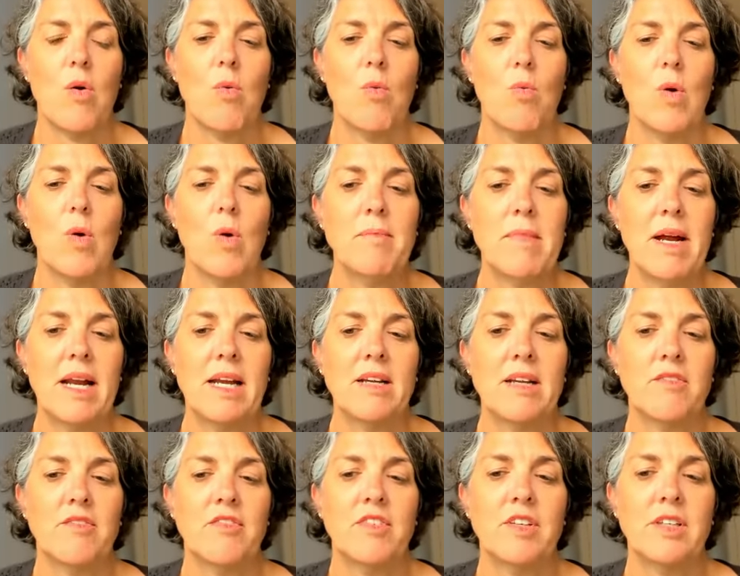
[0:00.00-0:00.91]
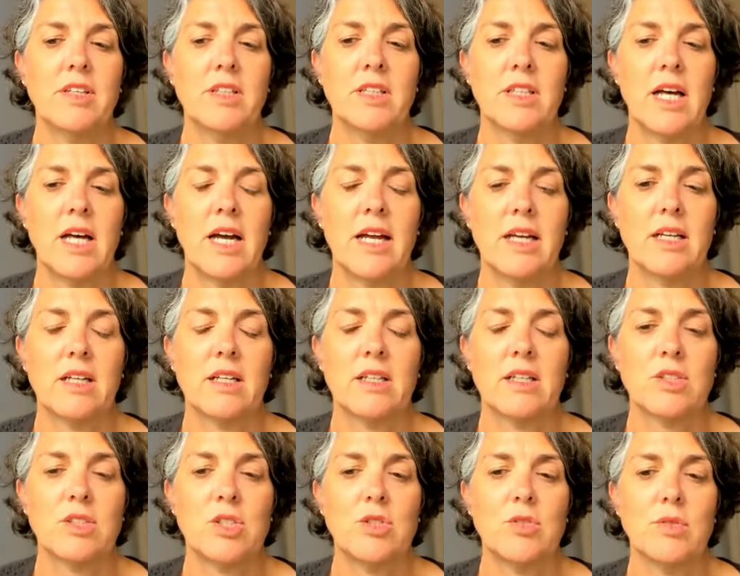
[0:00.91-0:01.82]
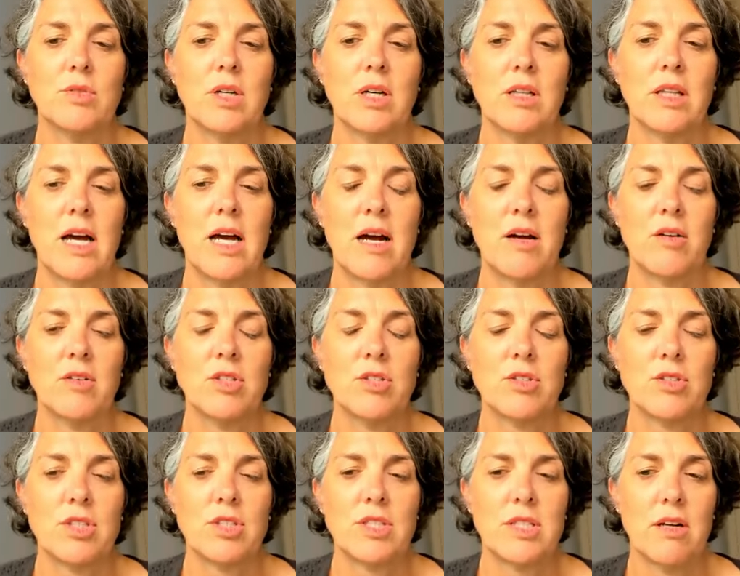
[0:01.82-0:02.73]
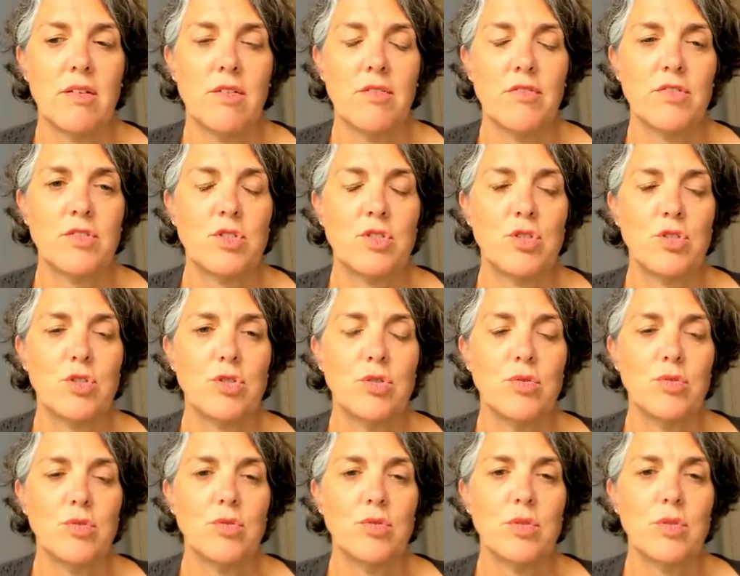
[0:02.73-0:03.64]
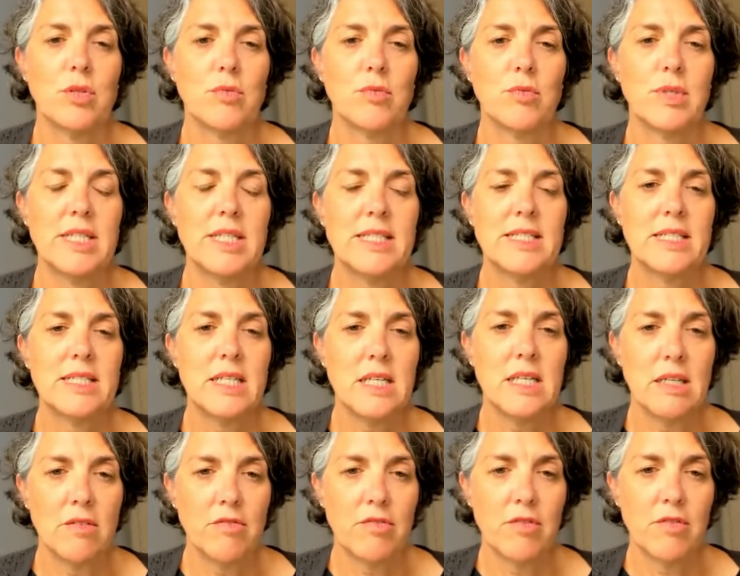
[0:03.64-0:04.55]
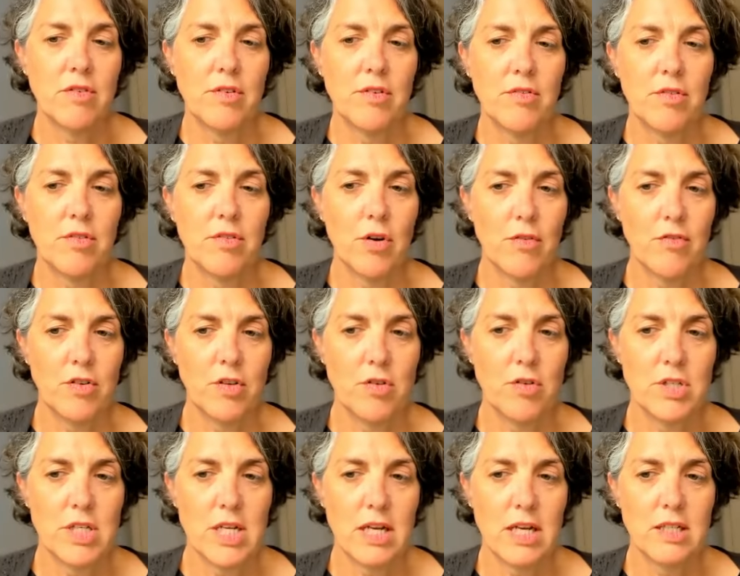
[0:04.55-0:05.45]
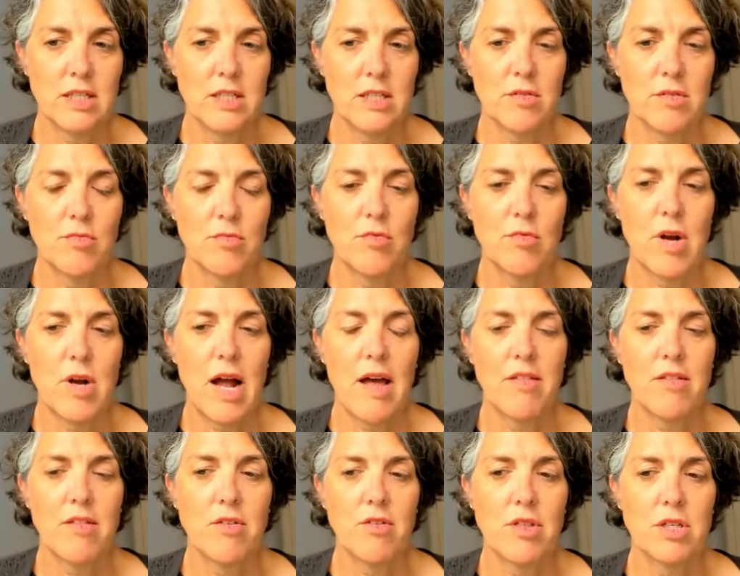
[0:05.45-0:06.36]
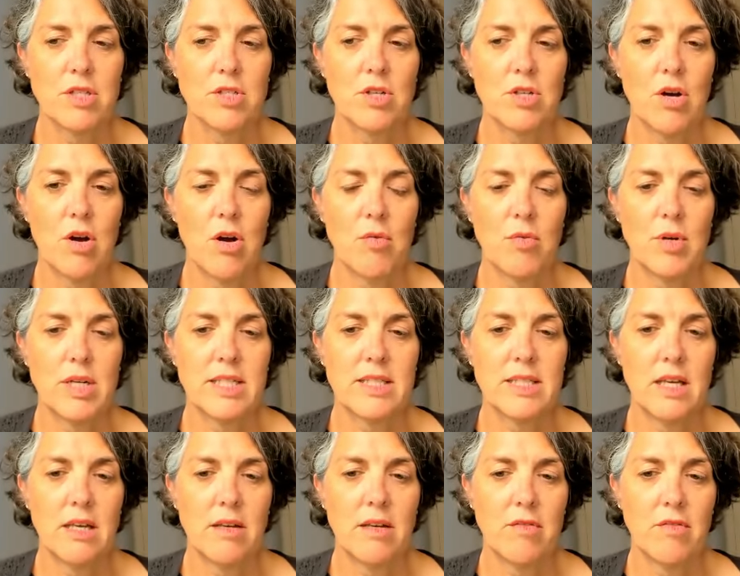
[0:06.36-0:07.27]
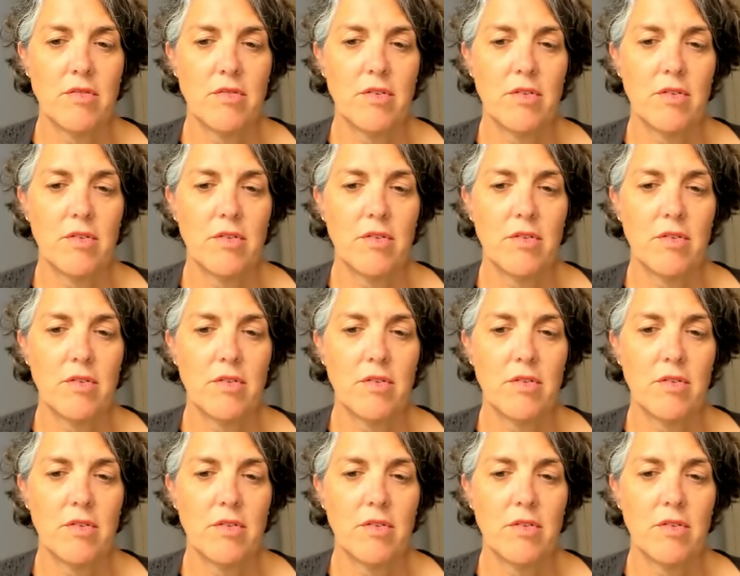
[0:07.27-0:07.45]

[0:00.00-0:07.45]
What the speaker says: What might it feel like to allow yourself to receive for a few days rather than to always give?